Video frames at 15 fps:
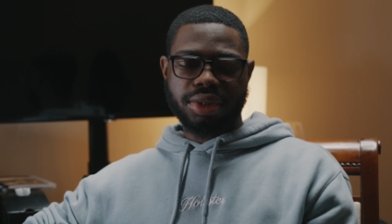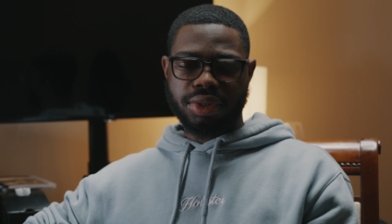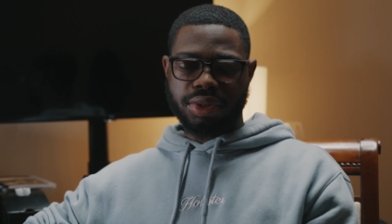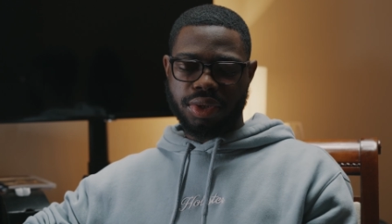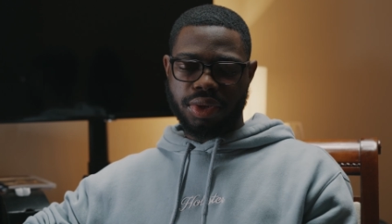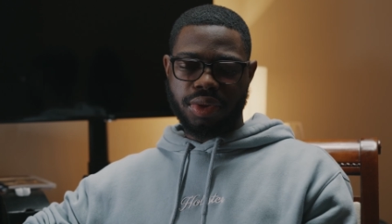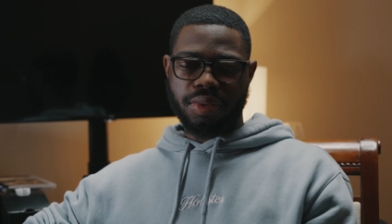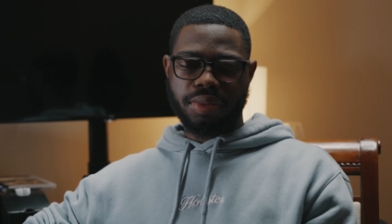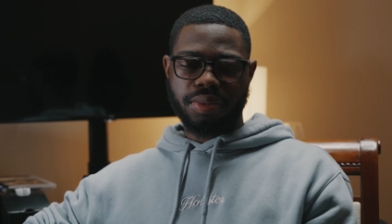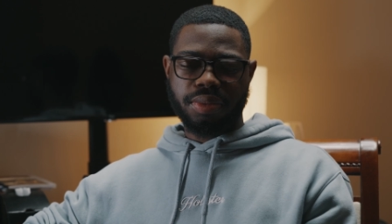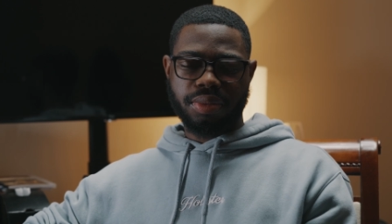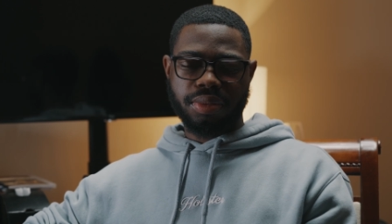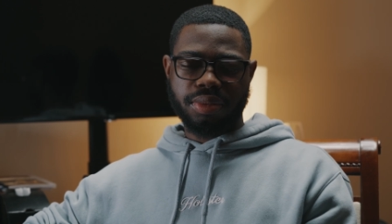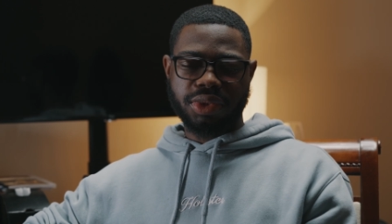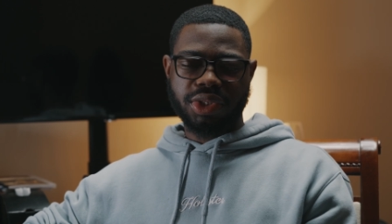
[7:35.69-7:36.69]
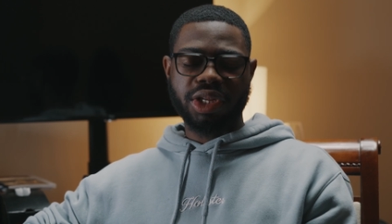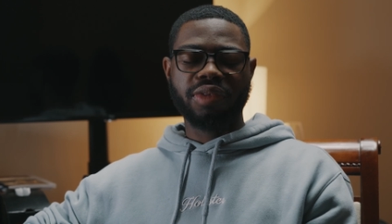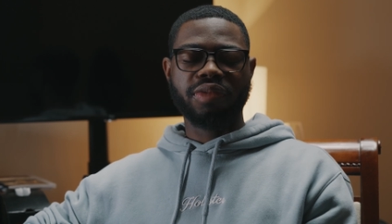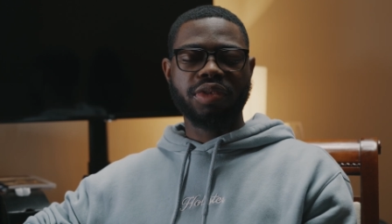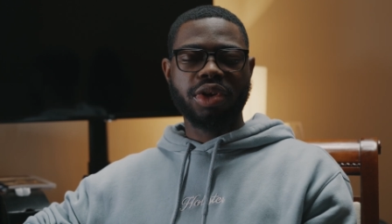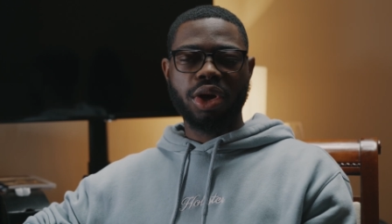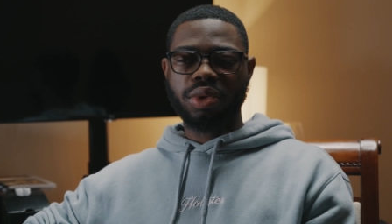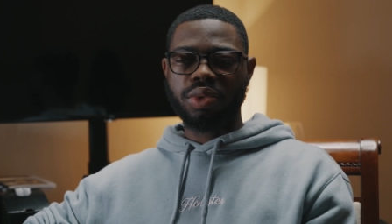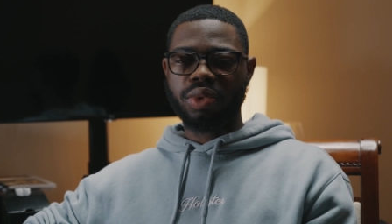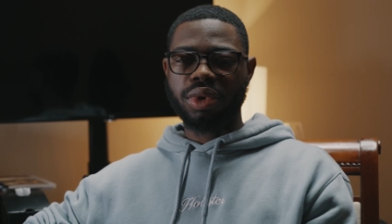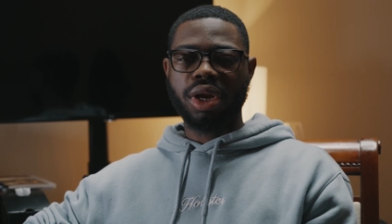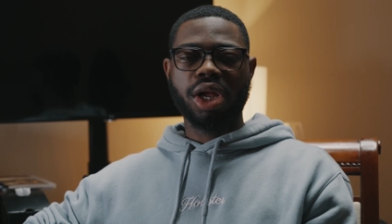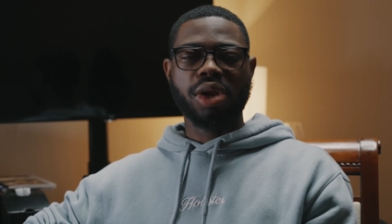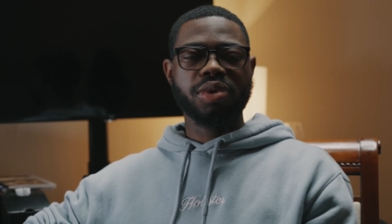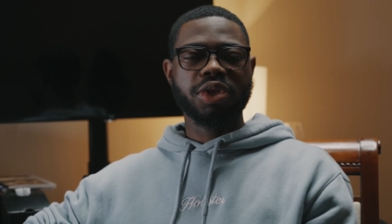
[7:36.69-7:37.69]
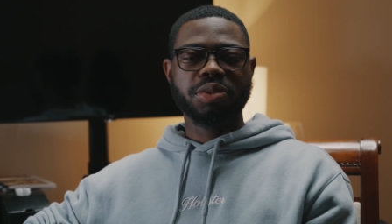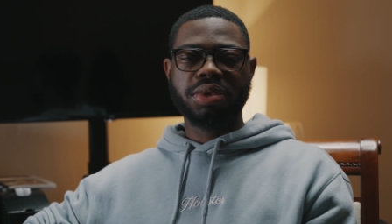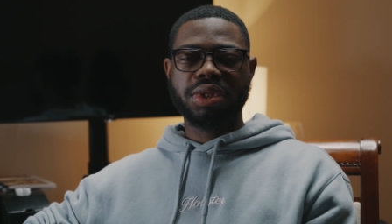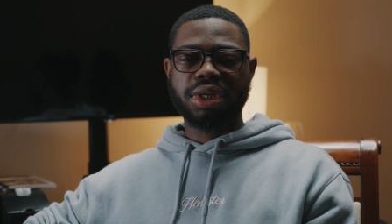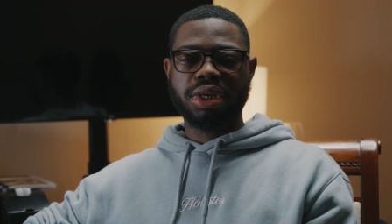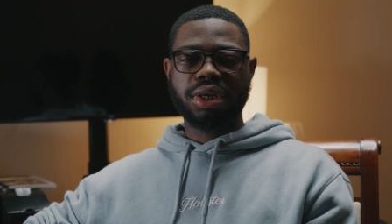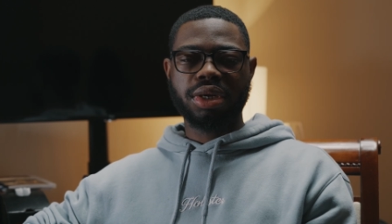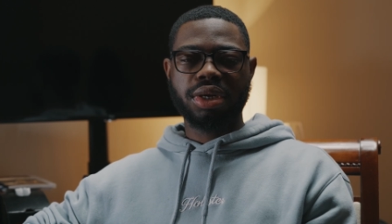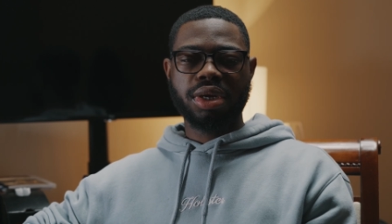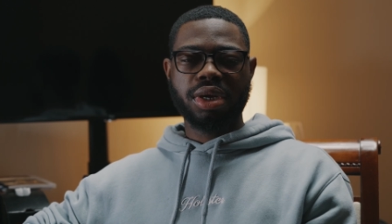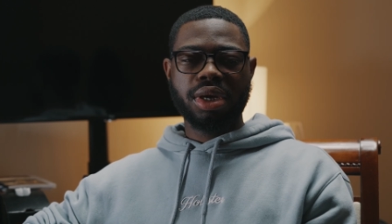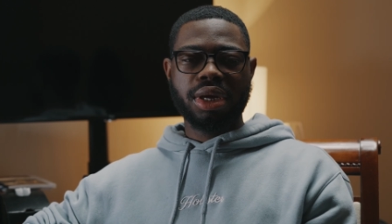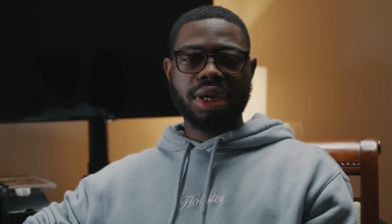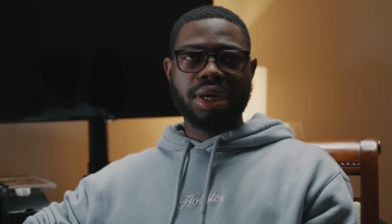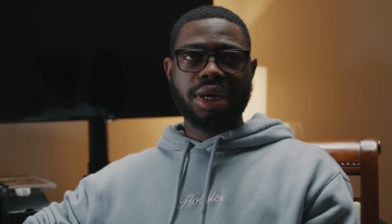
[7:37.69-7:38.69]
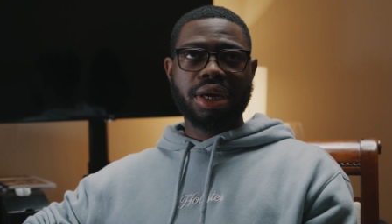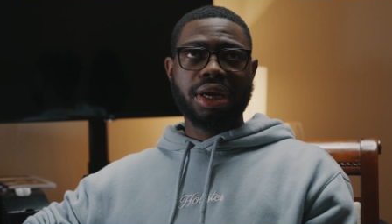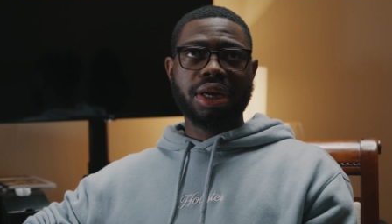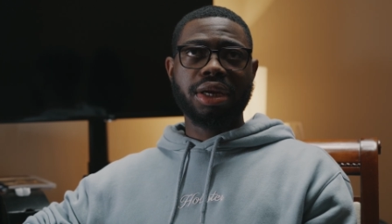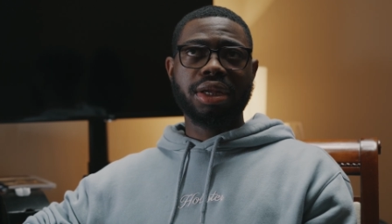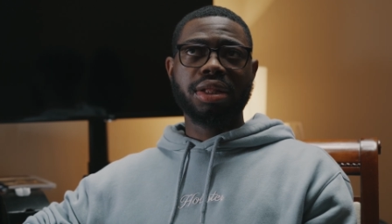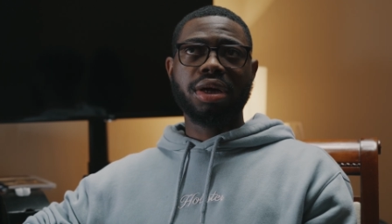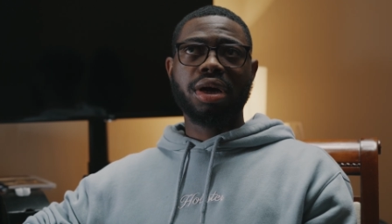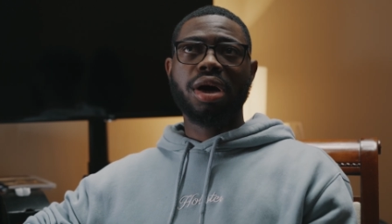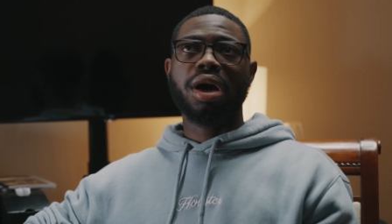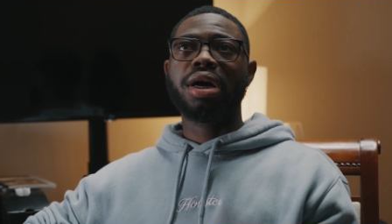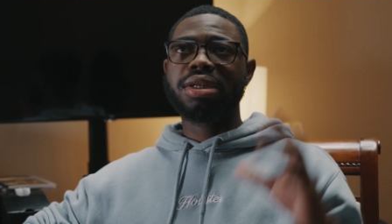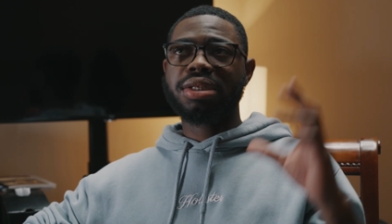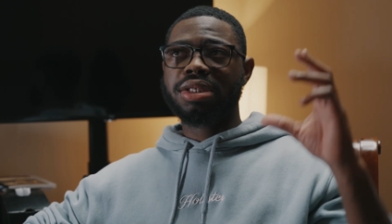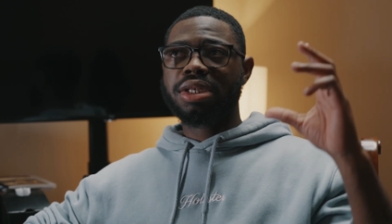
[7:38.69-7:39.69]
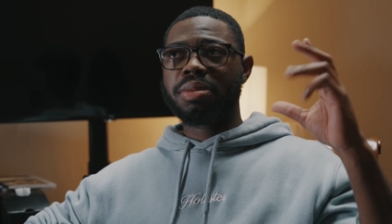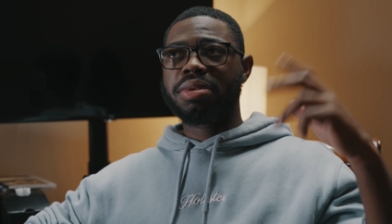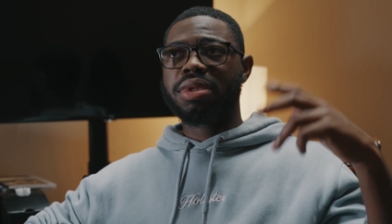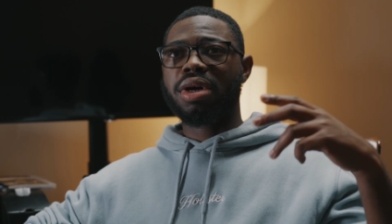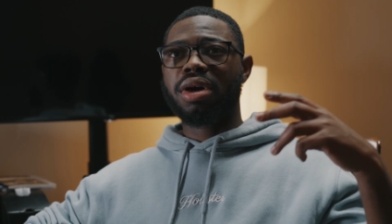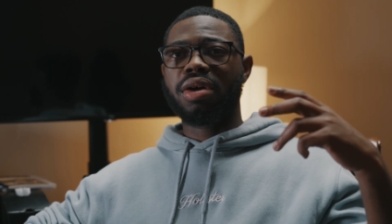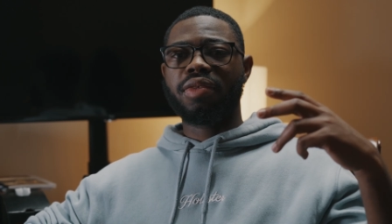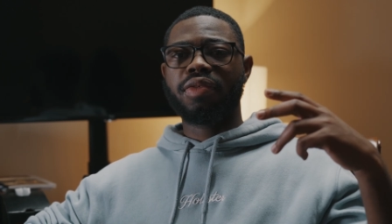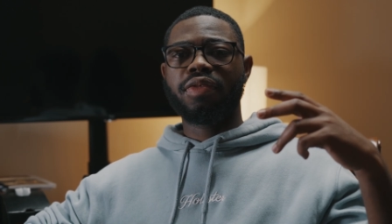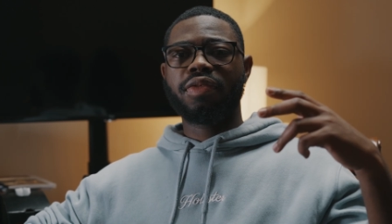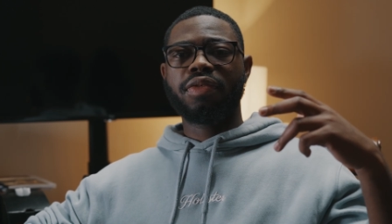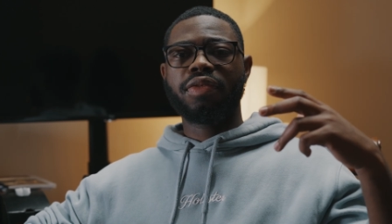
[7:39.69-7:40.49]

So self-doubt will always be there. And then the concept of